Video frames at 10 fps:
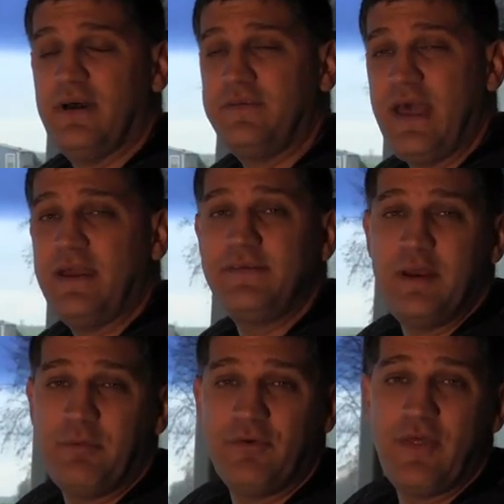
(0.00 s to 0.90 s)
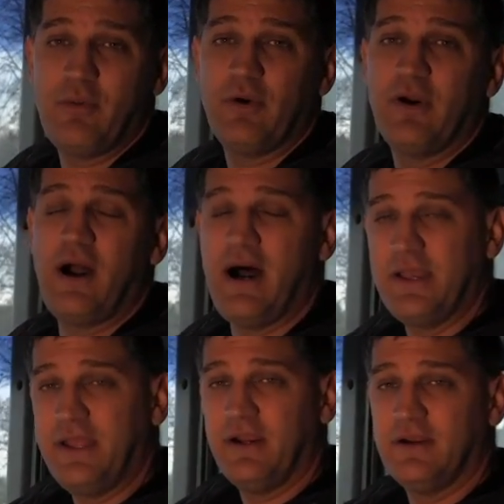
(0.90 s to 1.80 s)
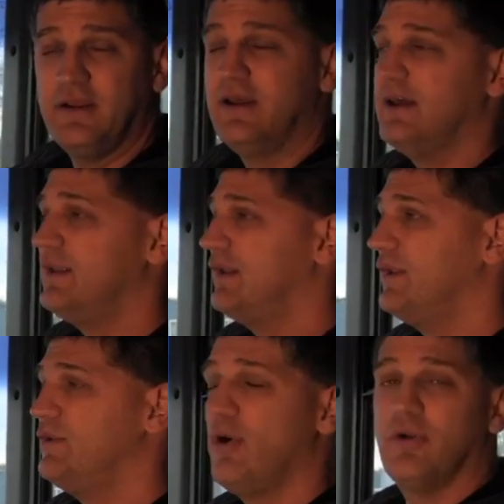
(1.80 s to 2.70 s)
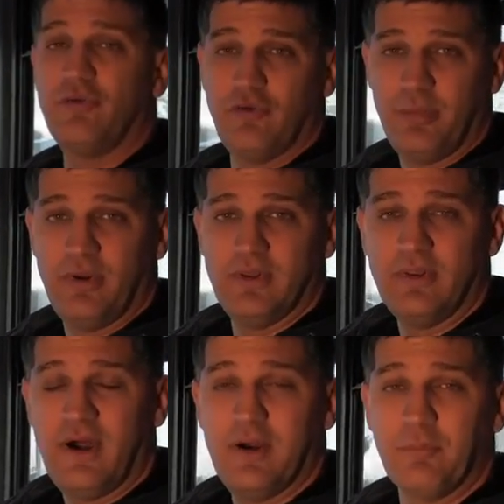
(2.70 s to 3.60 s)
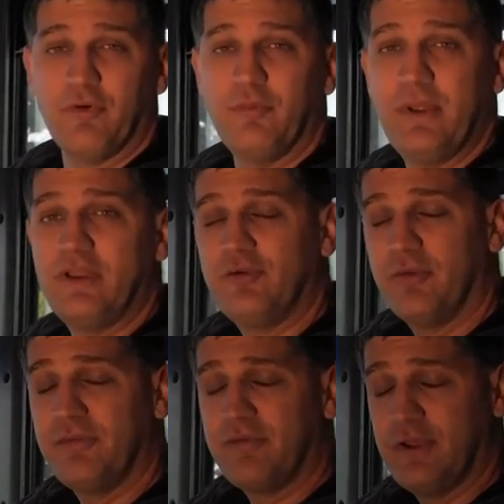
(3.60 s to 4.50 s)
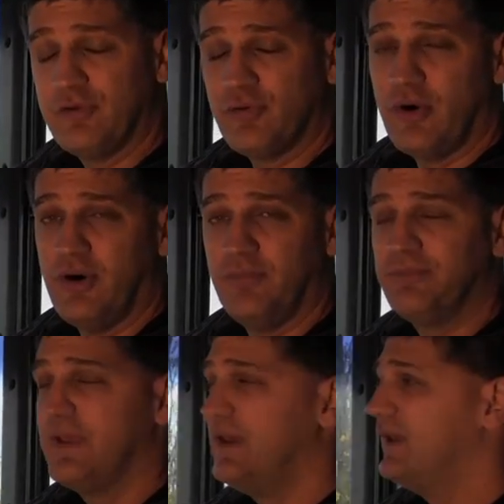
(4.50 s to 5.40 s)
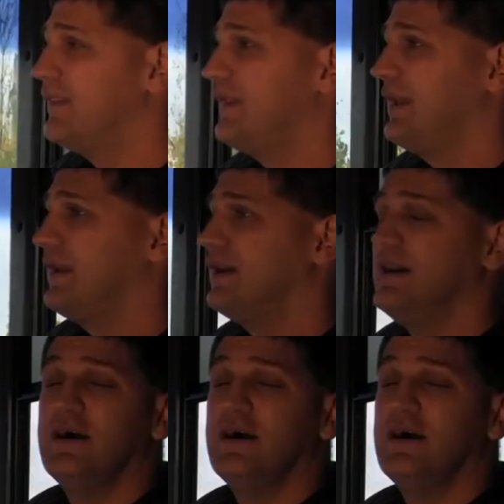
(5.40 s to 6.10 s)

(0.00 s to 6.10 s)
sax dampers that were on here, noticeable improvement in terms of control. The